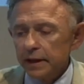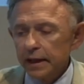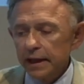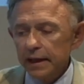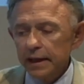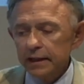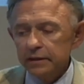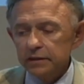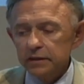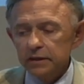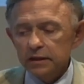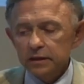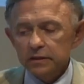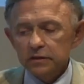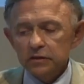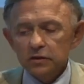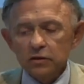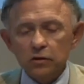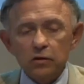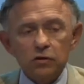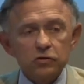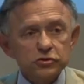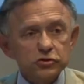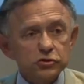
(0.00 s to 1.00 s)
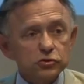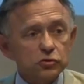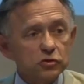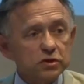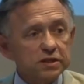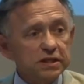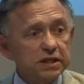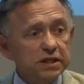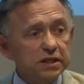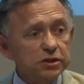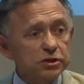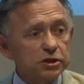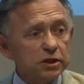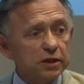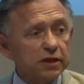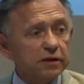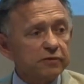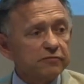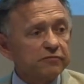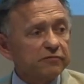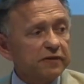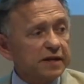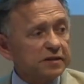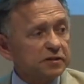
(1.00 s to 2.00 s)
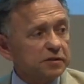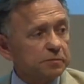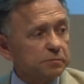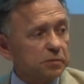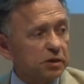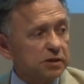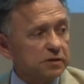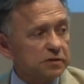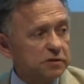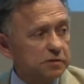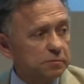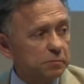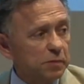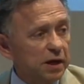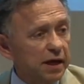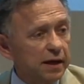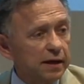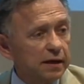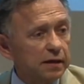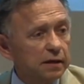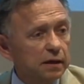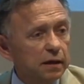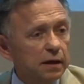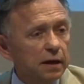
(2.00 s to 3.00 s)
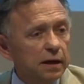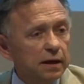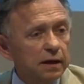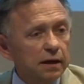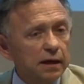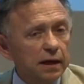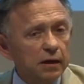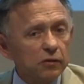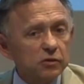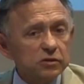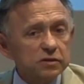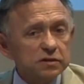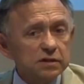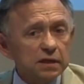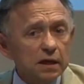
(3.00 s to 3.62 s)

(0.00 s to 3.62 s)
and that there are strategic investments made. Now, it's